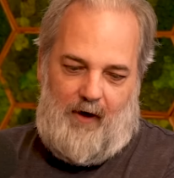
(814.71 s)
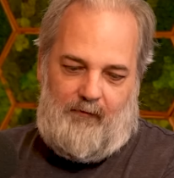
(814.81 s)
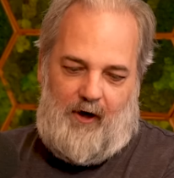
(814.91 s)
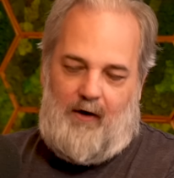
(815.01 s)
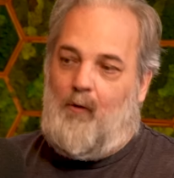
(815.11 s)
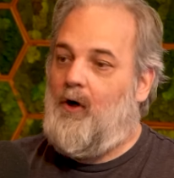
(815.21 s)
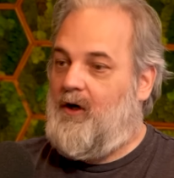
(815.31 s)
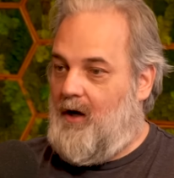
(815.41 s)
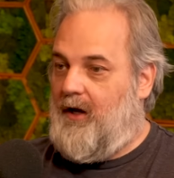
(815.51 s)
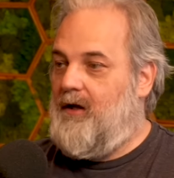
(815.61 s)
I'm trying to work
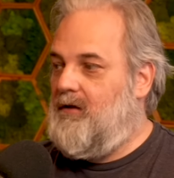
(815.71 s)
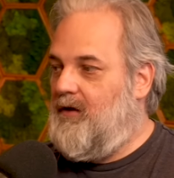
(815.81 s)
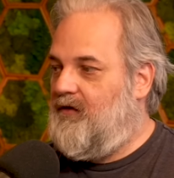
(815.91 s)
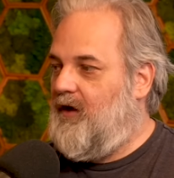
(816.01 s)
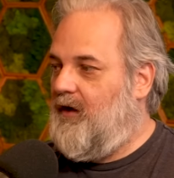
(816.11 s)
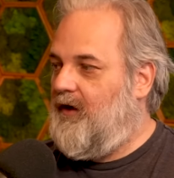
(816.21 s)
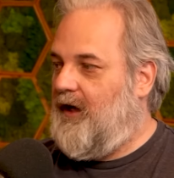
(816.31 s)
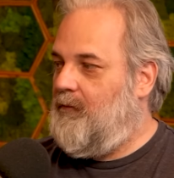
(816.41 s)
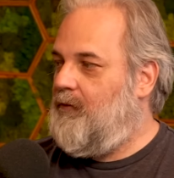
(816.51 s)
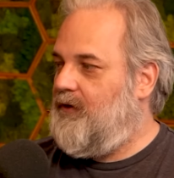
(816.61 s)
on it. It's like
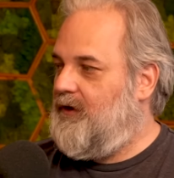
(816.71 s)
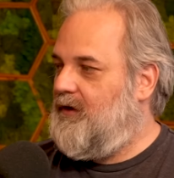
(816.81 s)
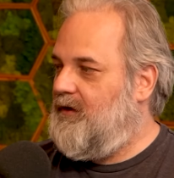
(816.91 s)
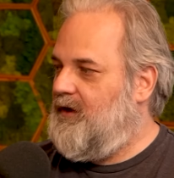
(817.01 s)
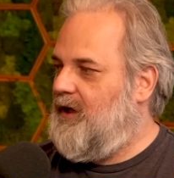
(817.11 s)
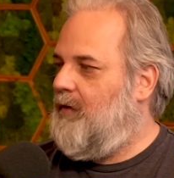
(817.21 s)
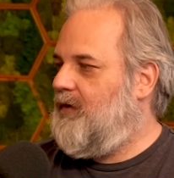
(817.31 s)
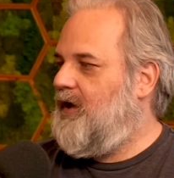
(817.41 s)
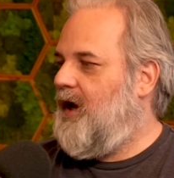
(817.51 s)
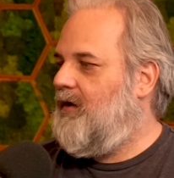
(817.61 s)
I really, you know,
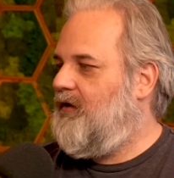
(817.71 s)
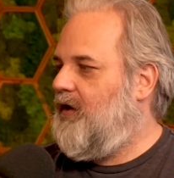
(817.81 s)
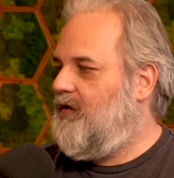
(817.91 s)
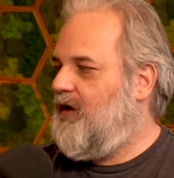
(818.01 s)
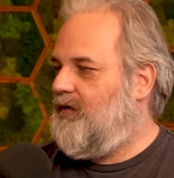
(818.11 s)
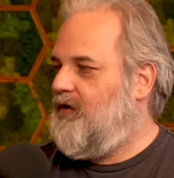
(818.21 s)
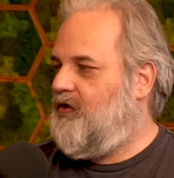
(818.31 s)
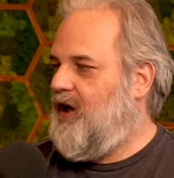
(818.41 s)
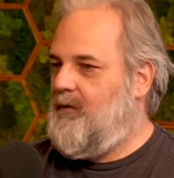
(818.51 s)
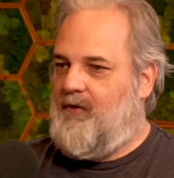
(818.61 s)
yeah. So it's like the
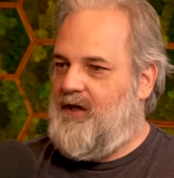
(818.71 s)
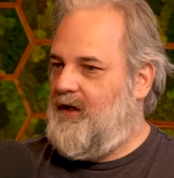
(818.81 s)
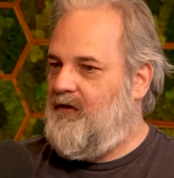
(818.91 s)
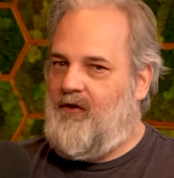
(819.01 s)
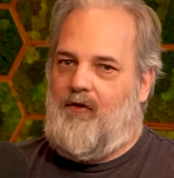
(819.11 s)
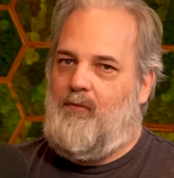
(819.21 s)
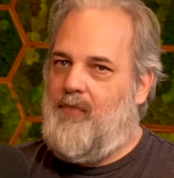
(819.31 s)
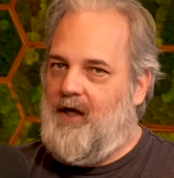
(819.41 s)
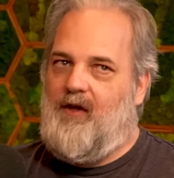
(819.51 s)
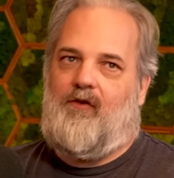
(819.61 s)
shame thing is the
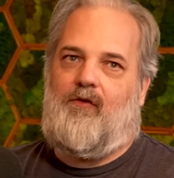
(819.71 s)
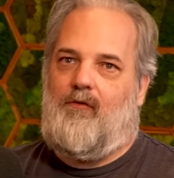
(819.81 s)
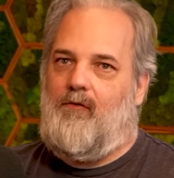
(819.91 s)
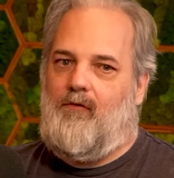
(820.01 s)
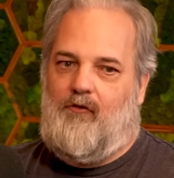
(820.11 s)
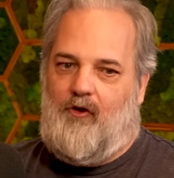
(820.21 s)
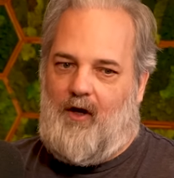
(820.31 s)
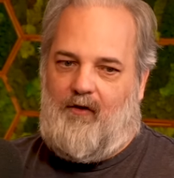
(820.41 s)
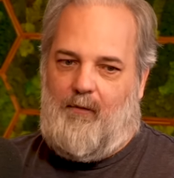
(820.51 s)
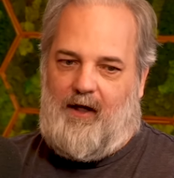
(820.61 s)
biggest,
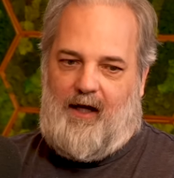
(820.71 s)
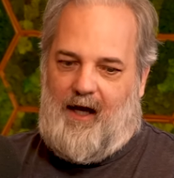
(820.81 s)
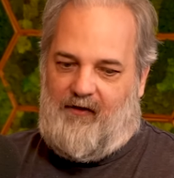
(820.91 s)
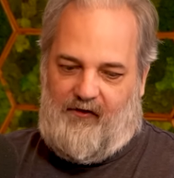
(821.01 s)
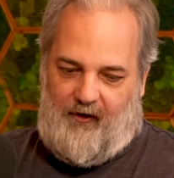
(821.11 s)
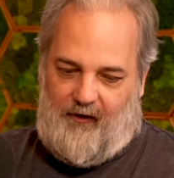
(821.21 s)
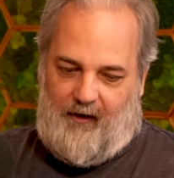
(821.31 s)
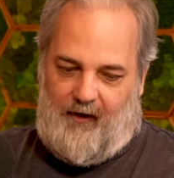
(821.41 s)
it's my Godzilla.